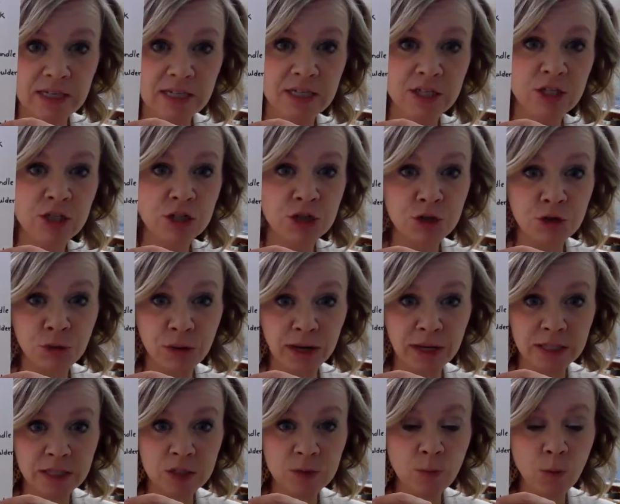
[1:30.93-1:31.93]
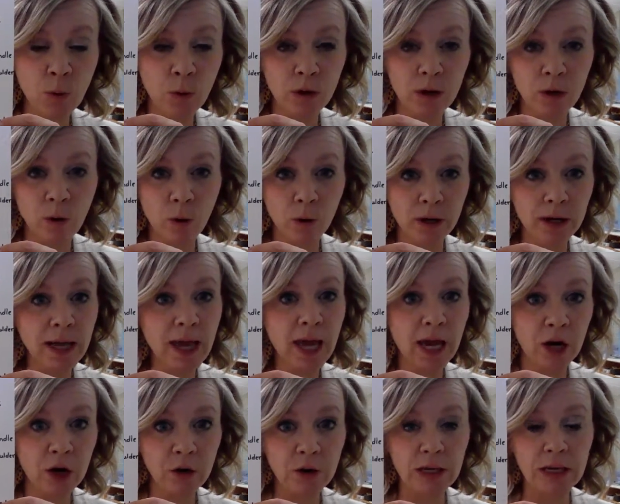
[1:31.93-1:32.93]
is to transport or
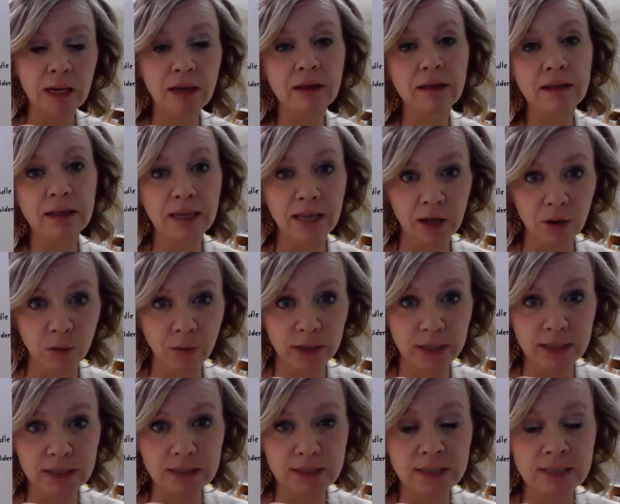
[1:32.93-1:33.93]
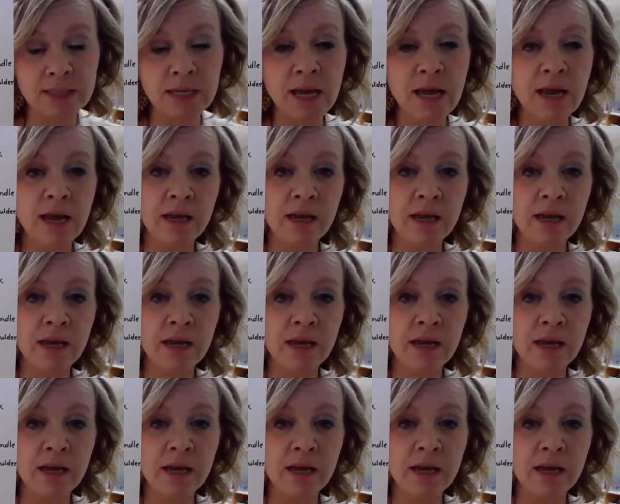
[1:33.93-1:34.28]
carry liquids.